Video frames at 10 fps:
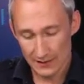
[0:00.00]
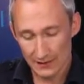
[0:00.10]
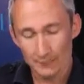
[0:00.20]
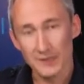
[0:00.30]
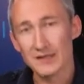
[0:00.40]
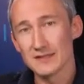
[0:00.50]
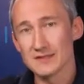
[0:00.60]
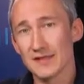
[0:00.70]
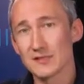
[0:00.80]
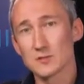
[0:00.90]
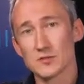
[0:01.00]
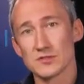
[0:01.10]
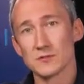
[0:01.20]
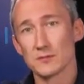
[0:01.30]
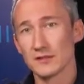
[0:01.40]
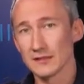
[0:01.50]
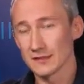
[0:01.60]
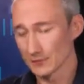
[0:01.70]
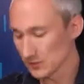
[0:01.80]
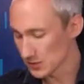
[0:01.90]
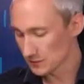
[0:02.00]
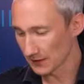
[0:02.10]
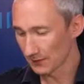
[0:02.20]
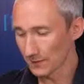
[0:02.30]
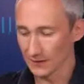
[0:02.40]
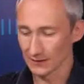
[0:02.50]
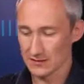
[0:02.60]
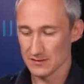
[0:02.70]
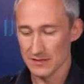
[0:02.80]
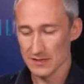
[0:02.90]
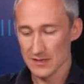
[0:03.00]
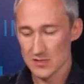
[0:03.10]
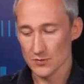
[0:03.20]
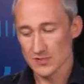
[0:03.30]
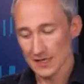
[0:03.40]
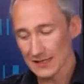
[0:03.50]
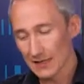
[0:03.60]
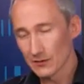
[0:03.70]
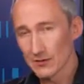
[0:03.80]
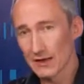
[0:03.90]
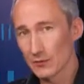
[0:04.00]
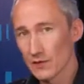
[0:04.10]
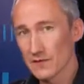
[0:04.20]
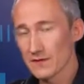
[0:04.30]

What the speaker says: But then containers puts a completely different spin on things. So we're saying now, okay, whether this